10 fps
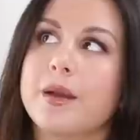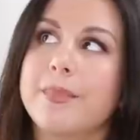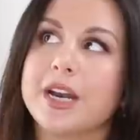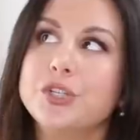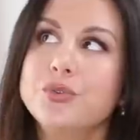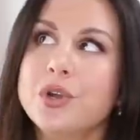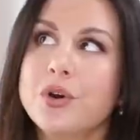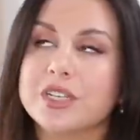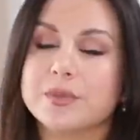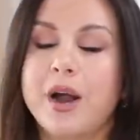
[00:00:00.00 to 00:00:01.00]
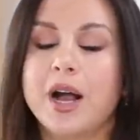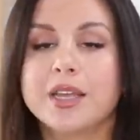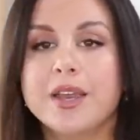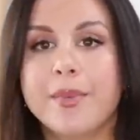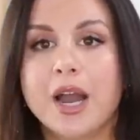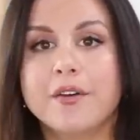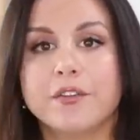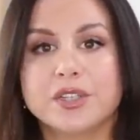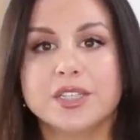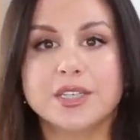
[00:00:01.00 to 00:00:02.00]
But I do notice polyamide
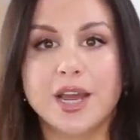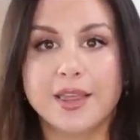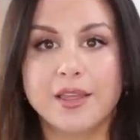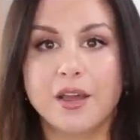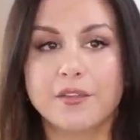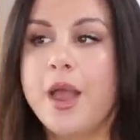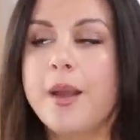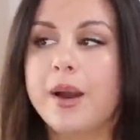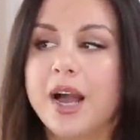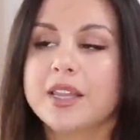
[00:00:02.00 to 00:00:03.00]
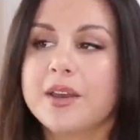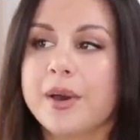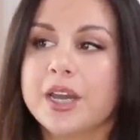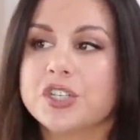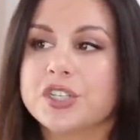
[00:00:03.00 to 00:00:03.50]
versus nylon. Polyamide